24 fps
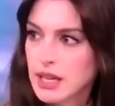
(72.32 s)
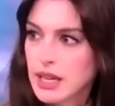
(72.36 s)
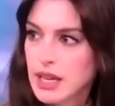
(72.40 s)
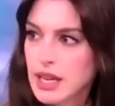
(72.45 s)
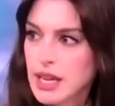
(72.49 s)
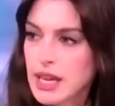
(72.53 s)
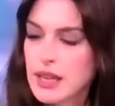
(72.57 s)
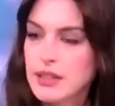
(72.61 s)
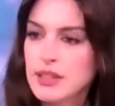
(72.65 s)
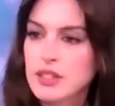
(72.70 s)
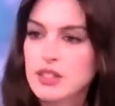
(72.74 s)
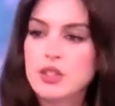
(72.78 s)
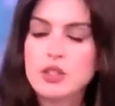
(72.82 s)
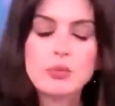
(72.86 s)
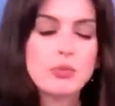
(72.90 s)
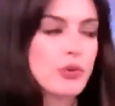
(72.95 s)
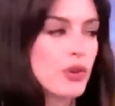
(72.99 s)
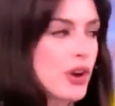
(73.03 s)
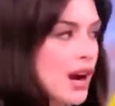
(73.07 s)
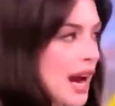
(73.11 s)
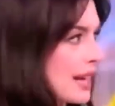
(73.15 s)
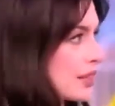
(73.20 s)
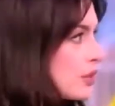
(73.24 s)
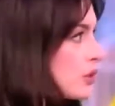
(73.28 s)
Right. This is a
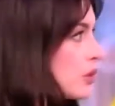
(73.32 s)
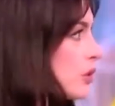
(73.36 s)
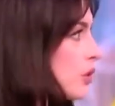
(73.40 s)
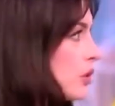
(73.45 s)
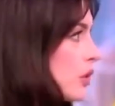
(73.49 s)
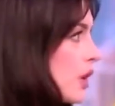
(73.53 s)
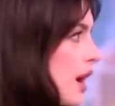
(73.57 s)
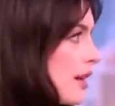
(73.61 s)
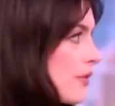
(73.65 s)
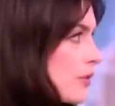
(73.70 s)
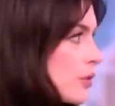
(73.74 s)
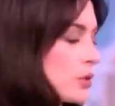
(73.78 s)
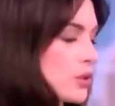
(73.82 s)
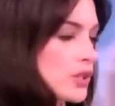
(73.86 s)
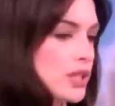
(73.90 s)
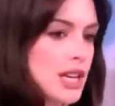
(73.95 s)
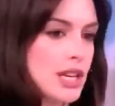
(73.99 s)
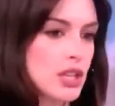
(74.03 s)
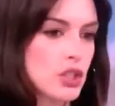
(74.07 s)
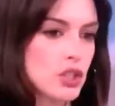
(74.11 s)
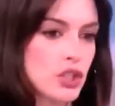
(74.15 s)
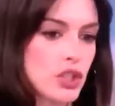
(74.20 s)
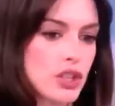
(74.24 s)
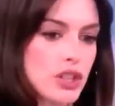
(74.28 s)
practical
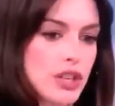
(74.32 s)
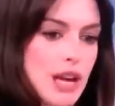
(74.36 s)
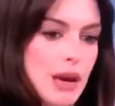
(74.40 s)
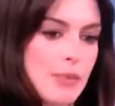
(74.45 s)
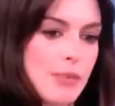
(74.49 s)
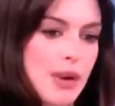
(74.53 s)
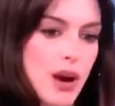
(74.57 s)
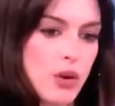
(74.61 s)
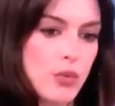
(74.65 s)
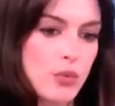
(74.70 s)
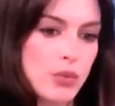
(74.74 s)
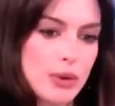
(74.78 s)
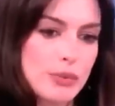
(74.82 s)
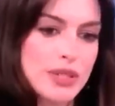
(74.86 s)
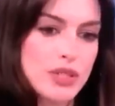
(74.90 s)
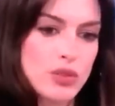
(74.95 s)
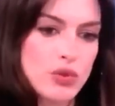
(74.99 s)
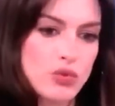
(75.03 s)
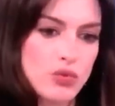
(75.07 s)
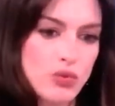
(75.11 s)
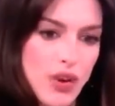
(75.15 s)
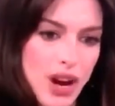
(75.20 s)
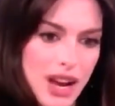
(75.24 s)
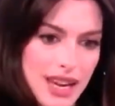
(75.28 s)
conversation about women's
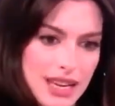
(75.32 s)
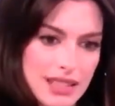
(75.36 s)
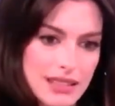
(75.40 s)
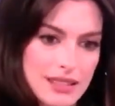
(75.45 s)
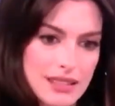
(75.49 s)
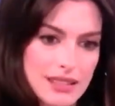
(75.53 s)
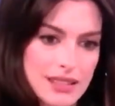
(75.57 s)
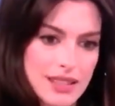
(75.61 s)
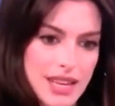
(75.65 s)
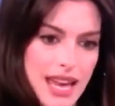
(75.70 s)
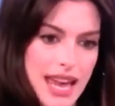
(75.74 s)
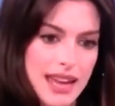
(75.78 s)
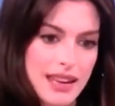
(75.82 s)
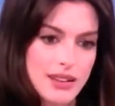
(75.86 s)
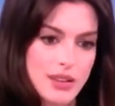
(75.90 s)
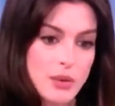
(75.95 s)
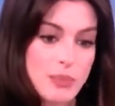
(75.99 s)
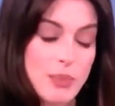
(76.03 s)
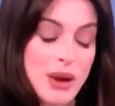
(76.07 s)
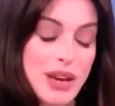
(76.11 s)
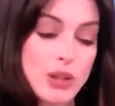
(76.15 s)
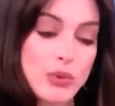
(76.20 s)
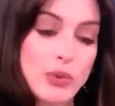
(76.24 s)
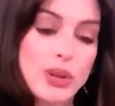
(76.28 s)
rights. And by
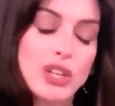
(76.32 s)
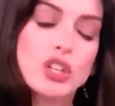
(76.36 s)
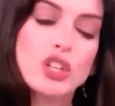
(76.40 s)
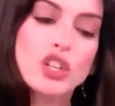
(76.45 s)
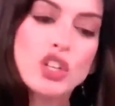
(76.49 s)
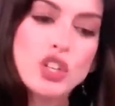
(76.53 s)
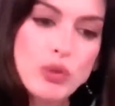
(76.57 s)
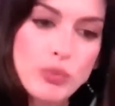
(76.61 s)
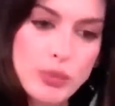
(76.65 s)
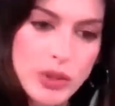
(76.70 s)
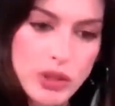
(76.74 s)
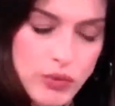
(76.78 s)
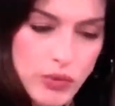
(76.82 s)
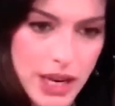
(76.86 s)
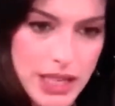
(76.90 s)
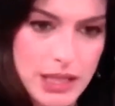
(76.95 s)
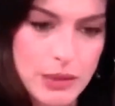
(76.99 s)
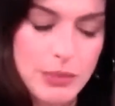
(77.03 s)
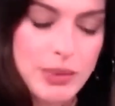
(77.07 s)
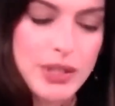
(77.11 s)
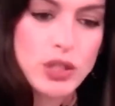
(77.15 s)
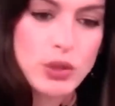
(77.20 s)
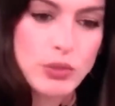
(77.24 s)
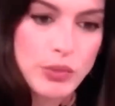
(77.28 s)
the way, human rights,
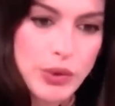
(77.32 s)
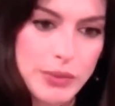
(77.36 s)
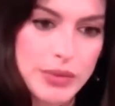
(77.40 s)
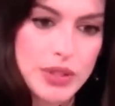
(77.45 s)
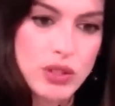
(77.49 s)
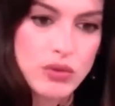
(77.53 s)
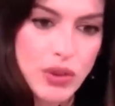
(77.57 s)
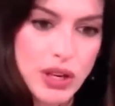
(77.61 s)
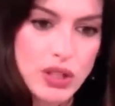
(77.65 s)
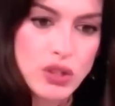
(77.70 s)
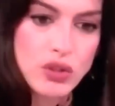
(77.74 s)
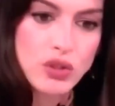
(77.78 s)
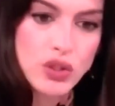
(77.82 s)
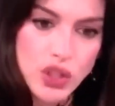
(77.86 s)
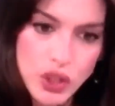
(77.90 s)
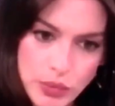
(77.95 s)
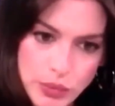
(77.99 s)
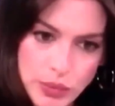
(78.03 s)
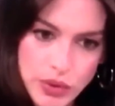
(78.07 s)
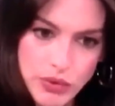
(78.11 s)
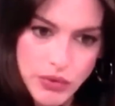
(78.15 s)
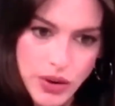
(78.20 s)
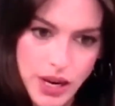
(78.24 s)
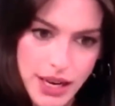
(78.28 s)
because women's rights are
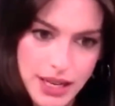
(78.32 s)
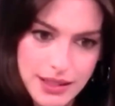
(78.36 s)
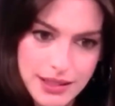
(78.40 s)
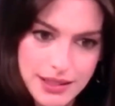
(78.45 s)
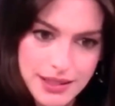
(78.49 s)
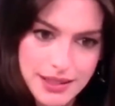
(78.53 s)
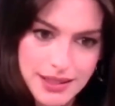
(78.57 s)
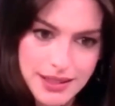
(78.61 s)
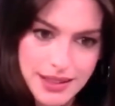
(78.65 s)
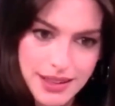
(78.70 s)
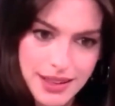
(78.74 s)
human rights.